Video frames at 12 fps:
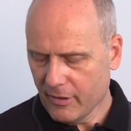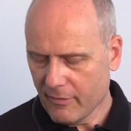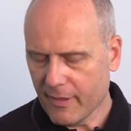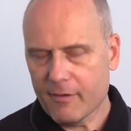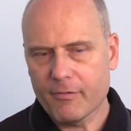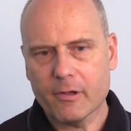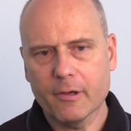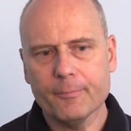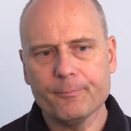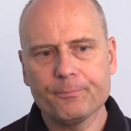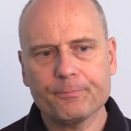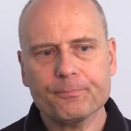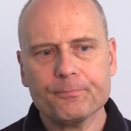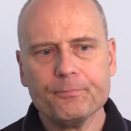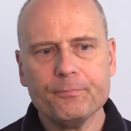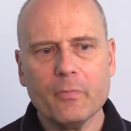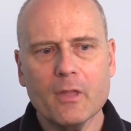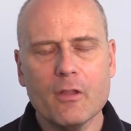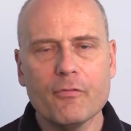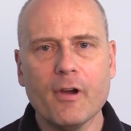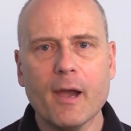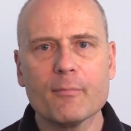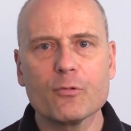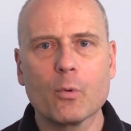South Africa. The
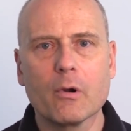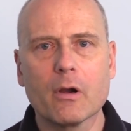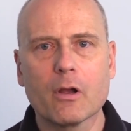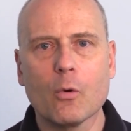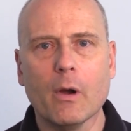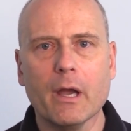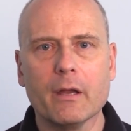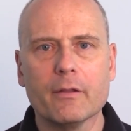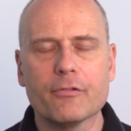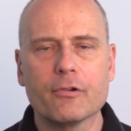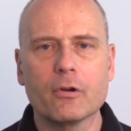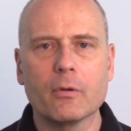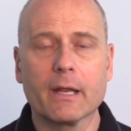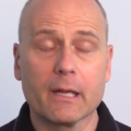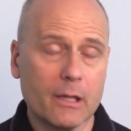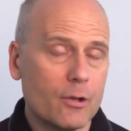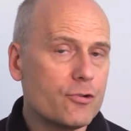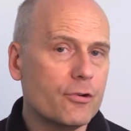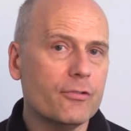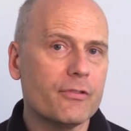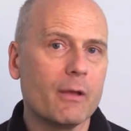farms were acquired through enclosures,